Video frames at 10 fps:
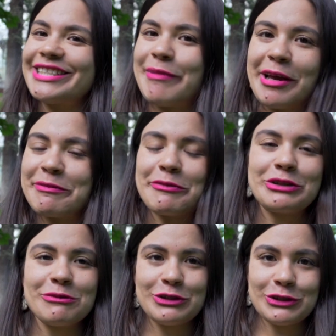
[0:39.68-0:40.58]
expect people
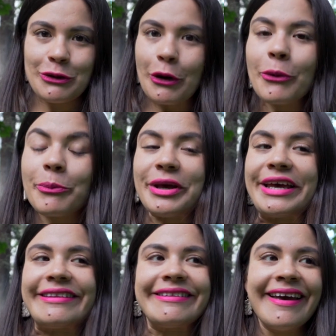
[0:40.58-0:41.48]
to be so
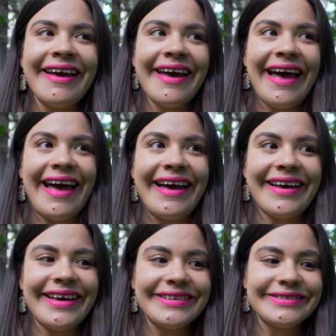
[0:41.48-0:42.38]
open
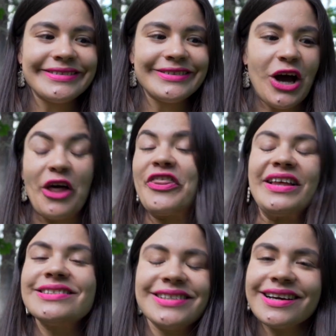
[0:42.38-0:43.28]
and
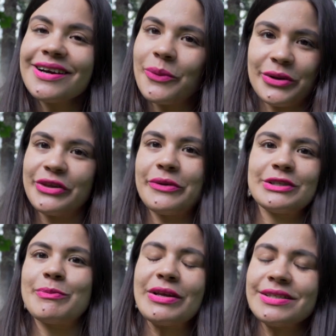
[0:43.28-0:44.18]
authentic with their
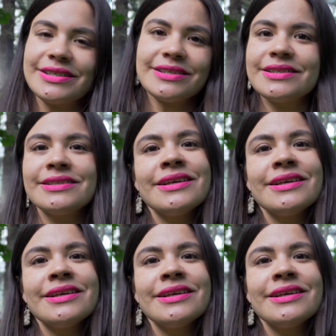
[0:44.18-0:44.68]
responses.